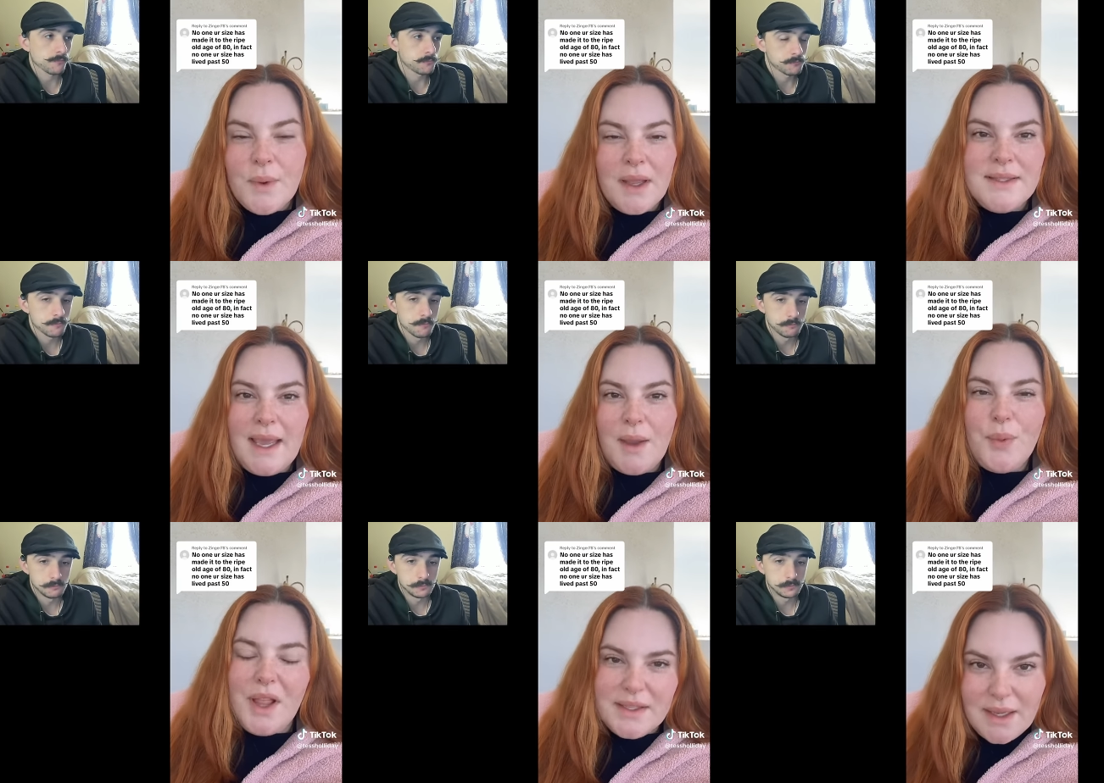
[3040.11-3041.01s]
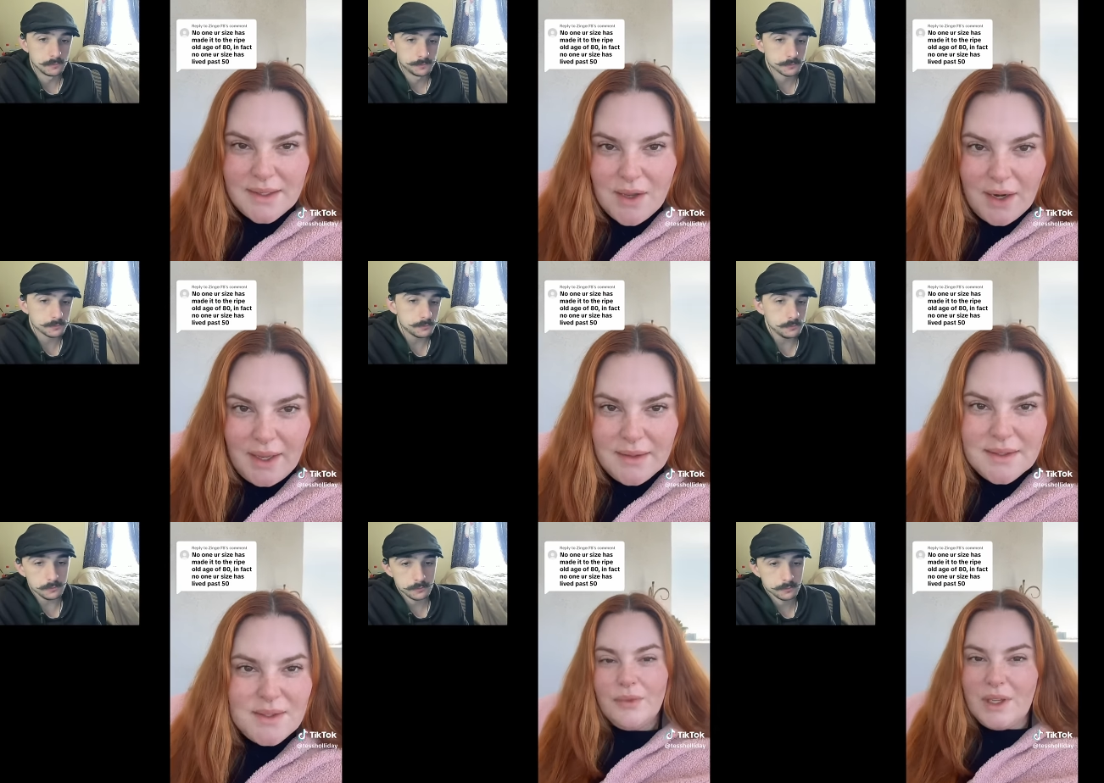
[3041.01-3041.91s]
Speaker 1: was a plus size
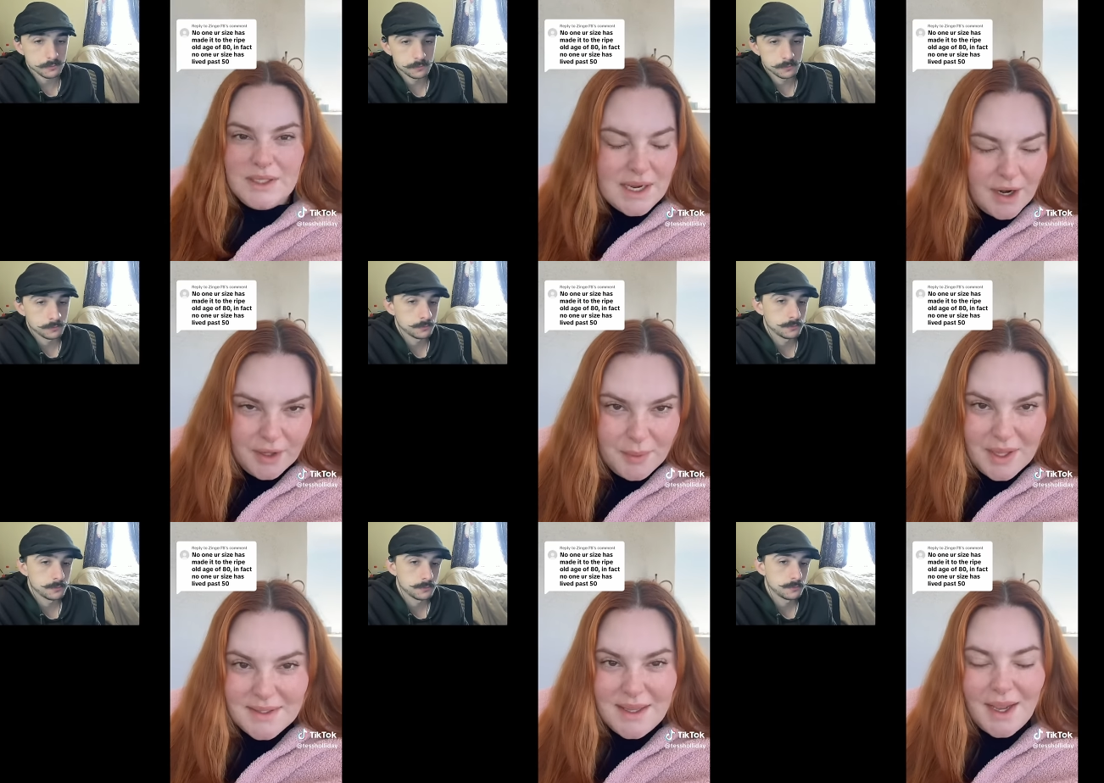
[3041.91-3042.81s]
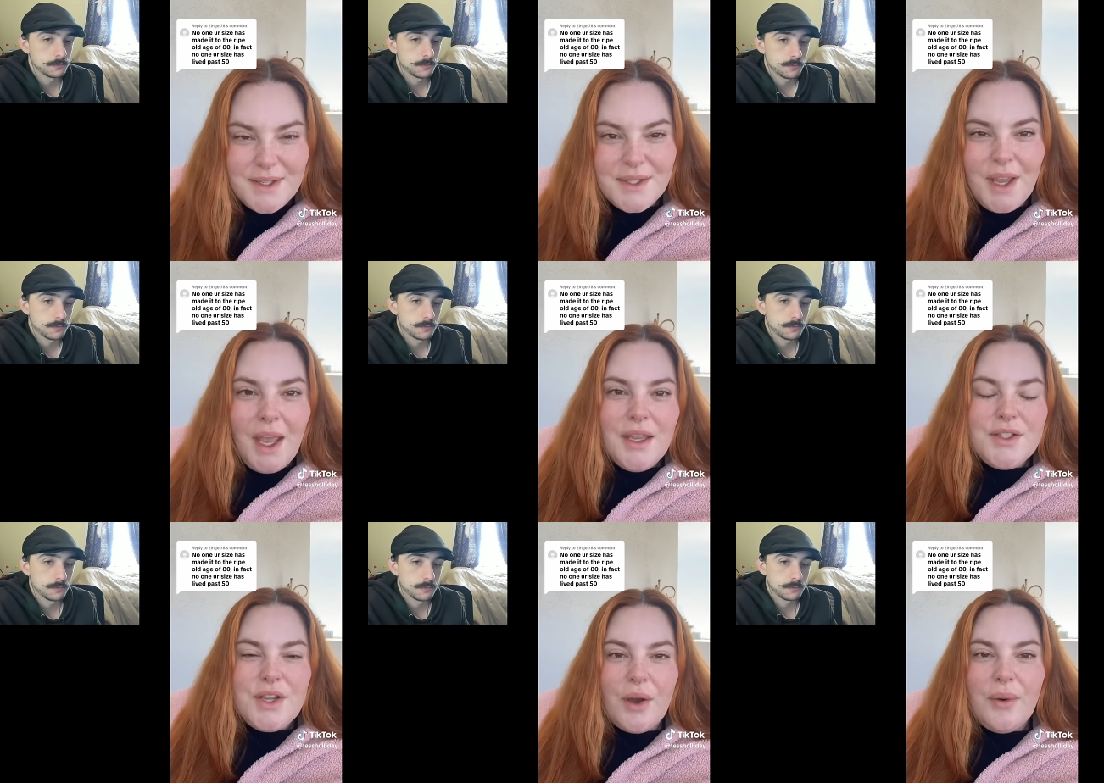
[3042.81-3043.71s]
audience, entirely plus size.
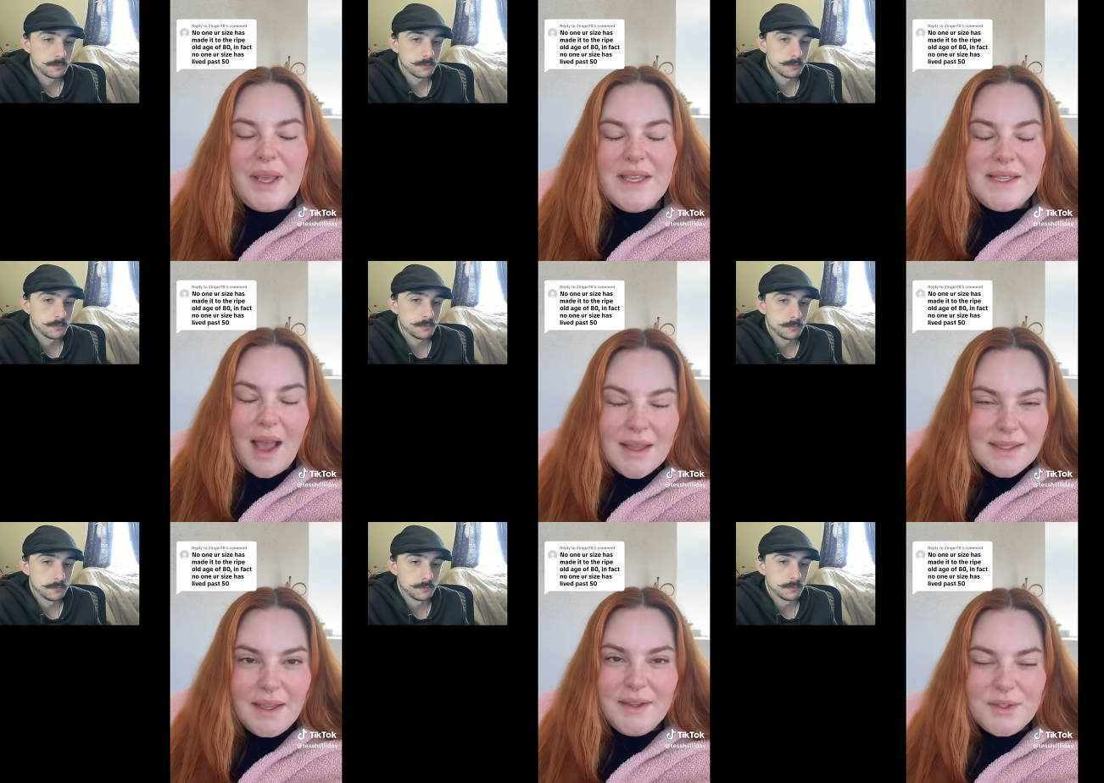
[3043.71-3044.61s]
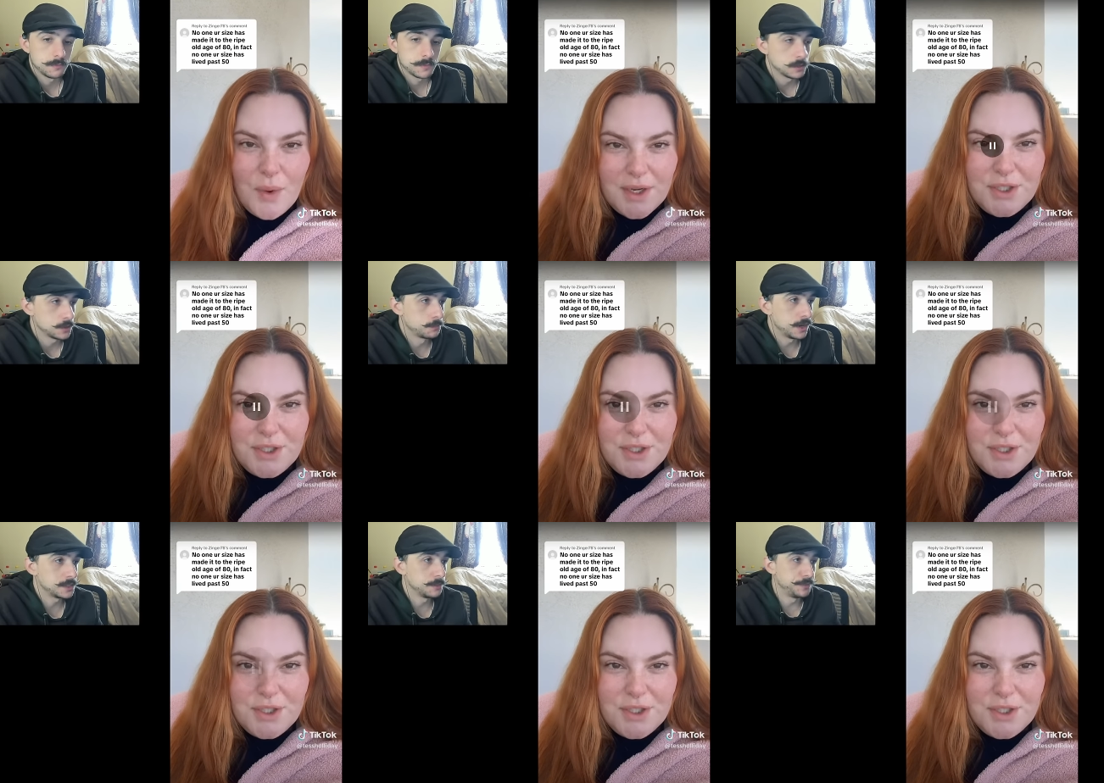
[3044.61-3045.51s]
So he's asking his question.
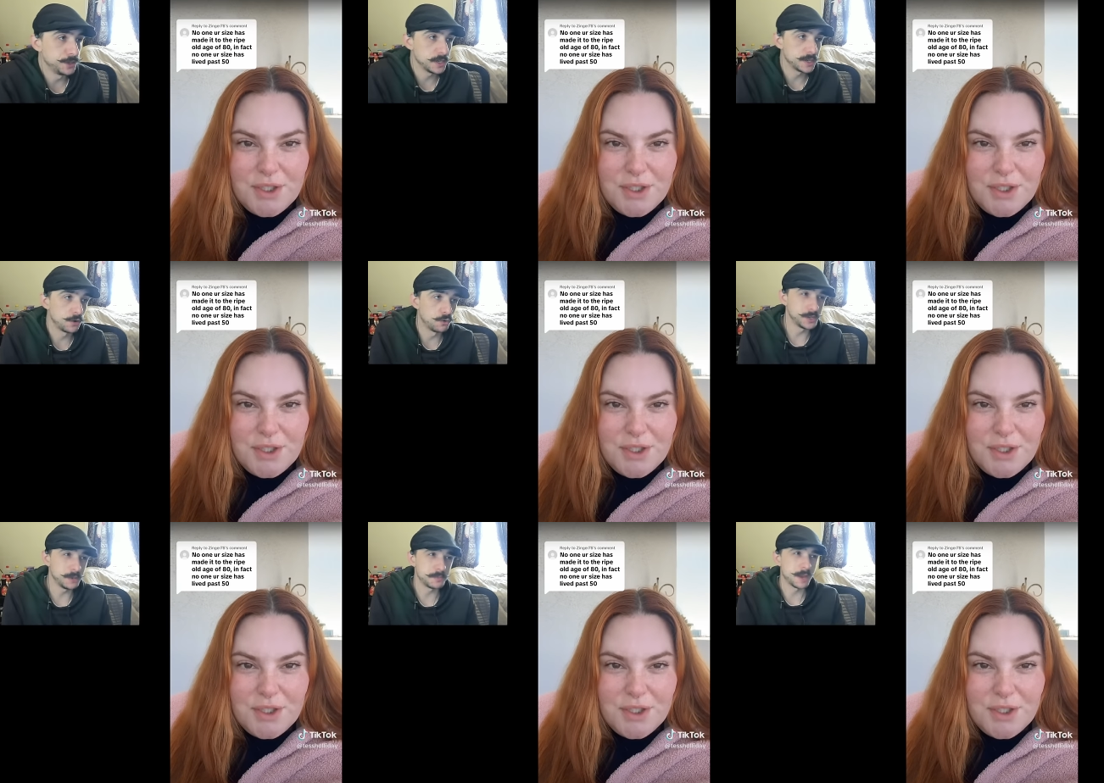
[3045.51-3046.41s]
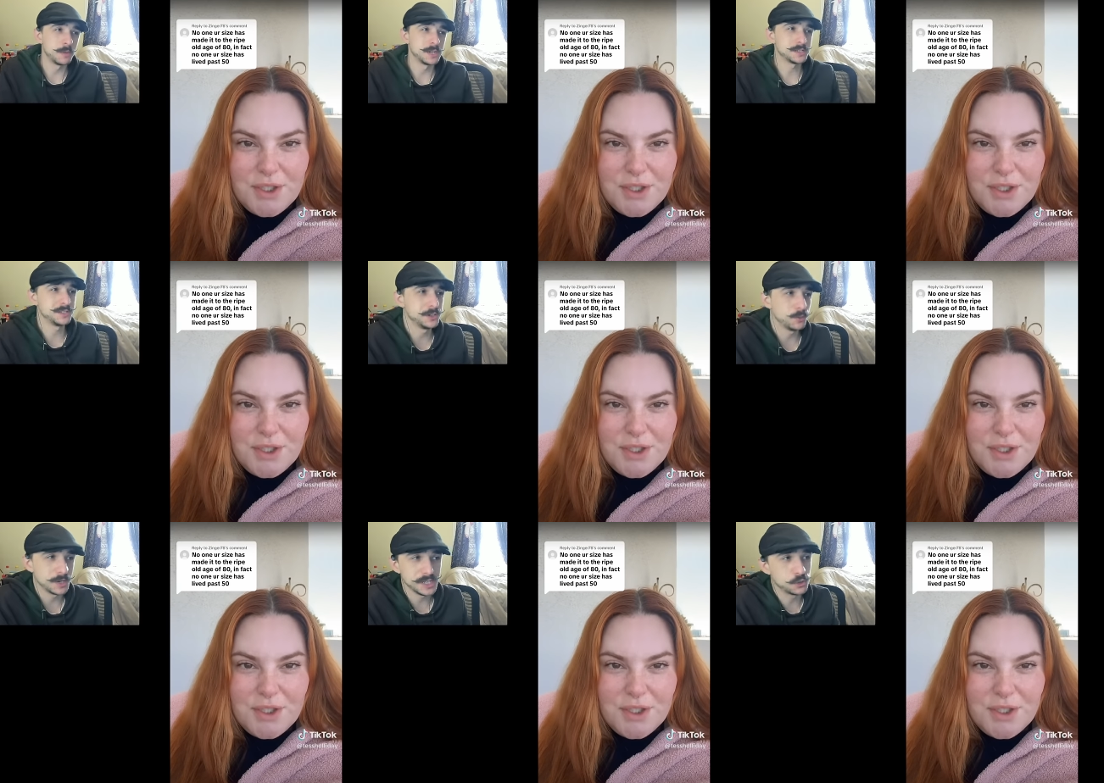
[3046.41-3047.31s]
Speaker 2: Surprised the building can hold up that much, dude.
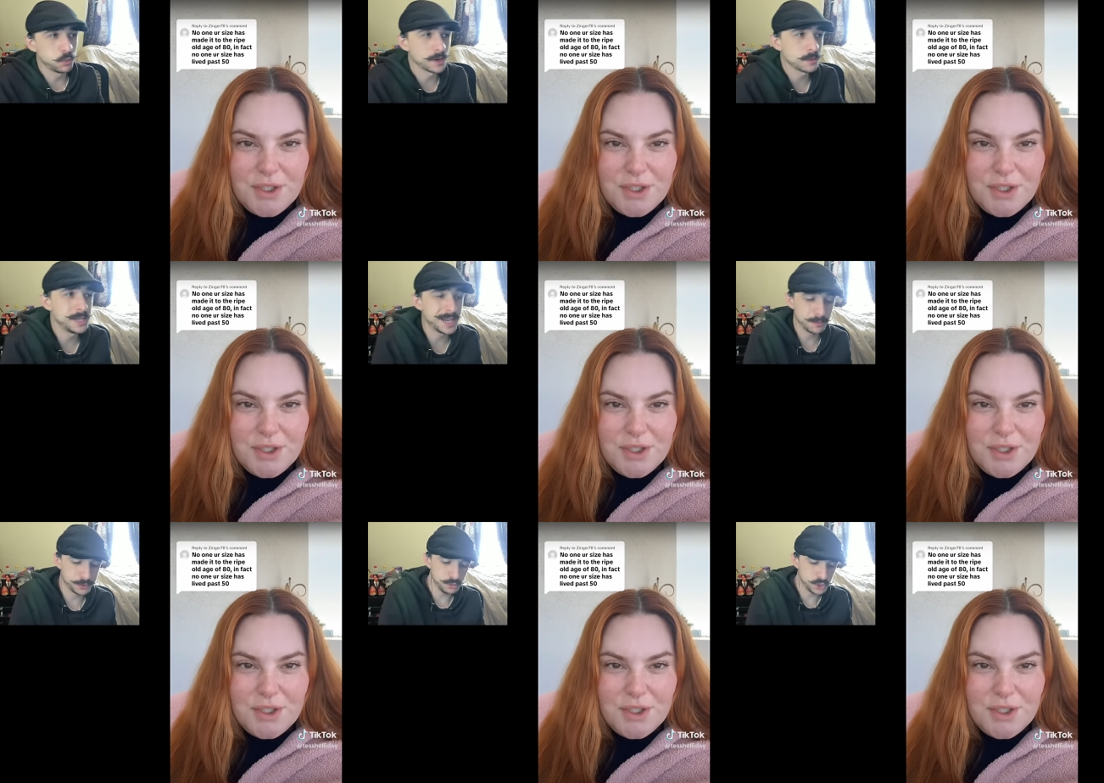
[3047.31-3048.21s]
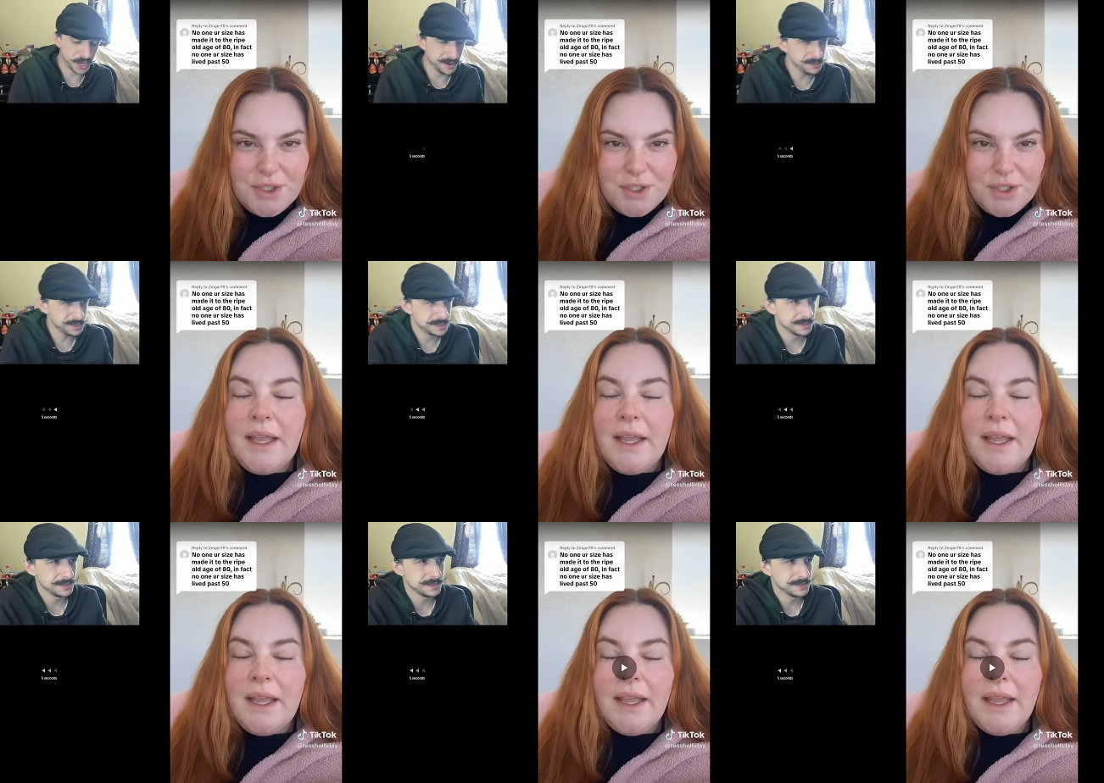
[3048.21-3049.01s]
Would each one of them take up two chairs?